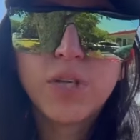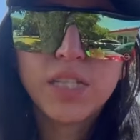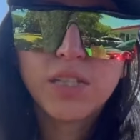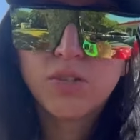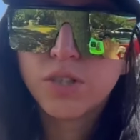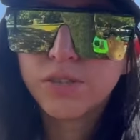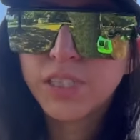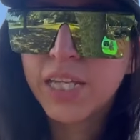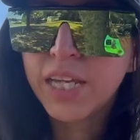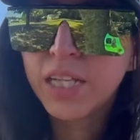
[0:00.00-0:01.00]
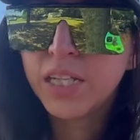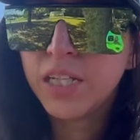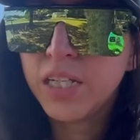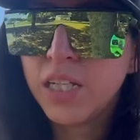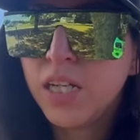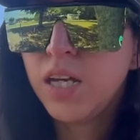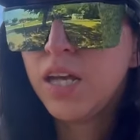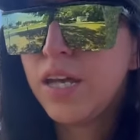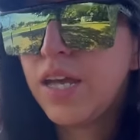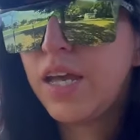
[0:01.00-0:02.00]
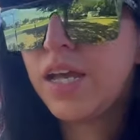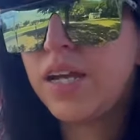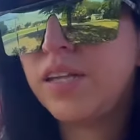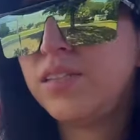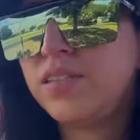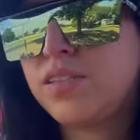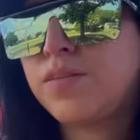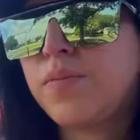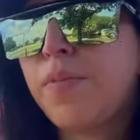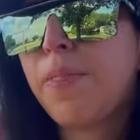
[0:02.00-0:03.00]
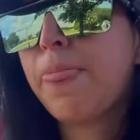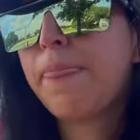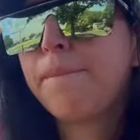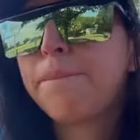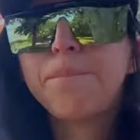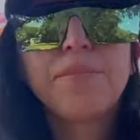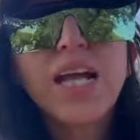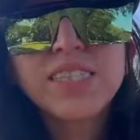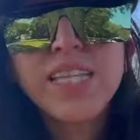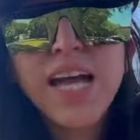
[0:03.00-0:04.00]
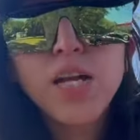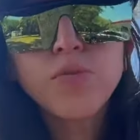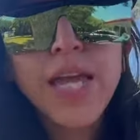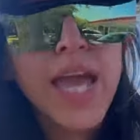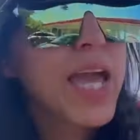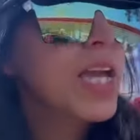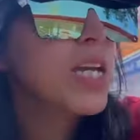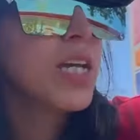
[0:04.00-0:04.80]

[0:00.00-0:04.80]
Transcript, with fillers: one of the little girls say it, and that's not okay.